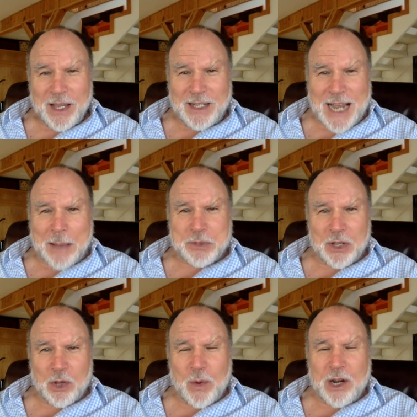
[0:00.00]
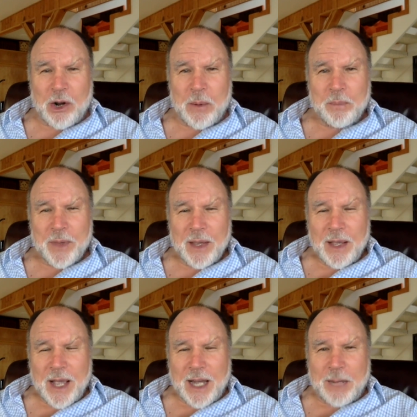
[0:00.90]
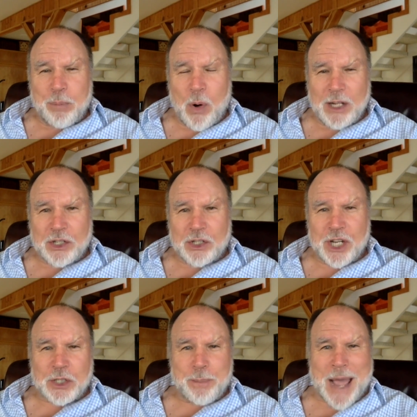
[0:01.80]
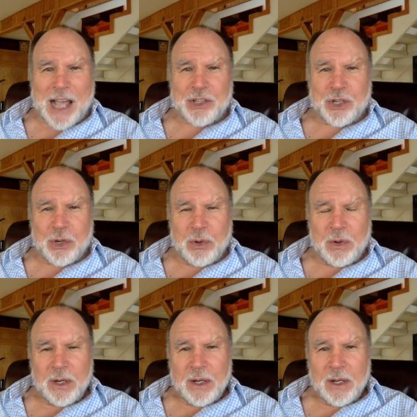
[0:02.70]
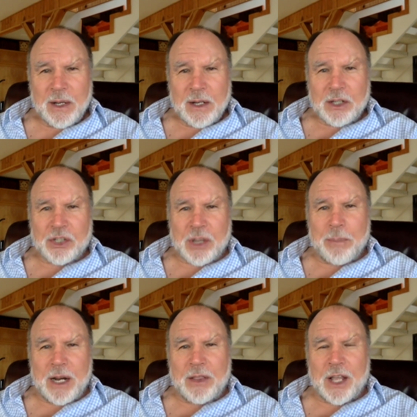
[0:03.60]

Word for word: He taps on the hmm. window mm. and he points just past you to somebody